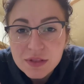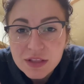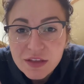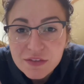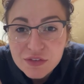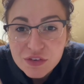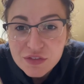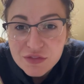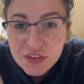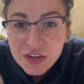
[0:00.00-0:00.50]

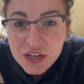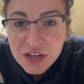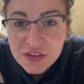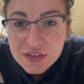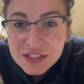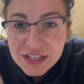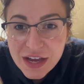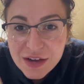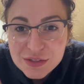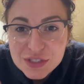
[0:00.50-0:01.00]
Your
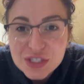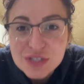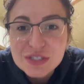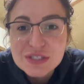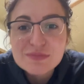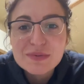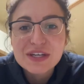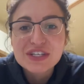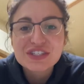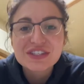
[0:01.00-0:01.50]
videos how-to,
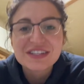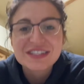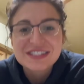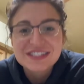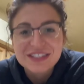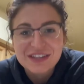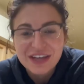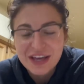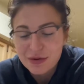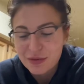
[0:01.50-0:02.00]
especially the
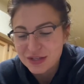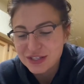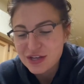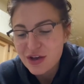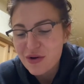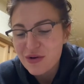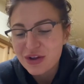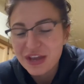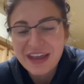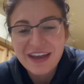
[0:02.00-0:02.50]
steelhead ones.
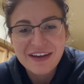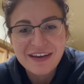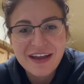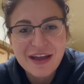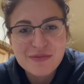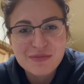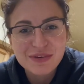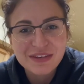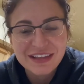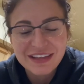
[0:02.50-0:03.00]
Oh, Carrie,
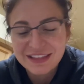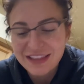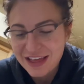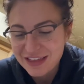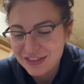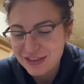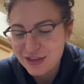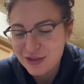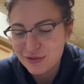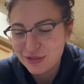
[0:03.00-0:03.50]
I'm really glad
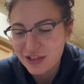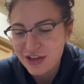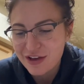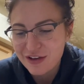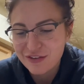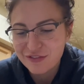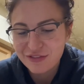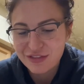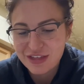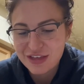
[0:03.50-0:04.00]
that you
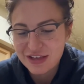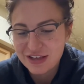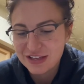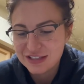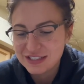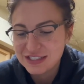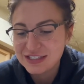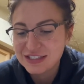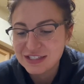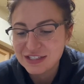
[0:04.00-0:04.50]
love the
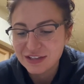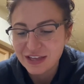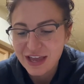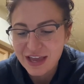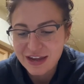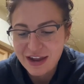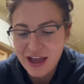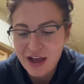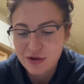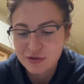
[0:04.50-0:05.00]

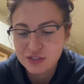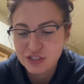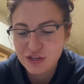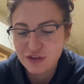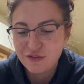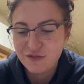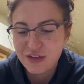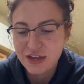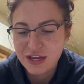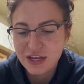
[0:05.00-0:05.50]
steelhead how-to
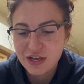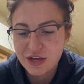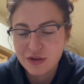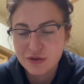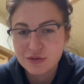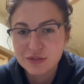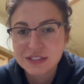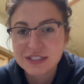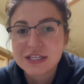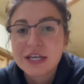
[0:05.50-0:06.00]

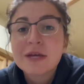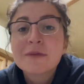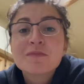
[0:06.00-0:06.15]
videos.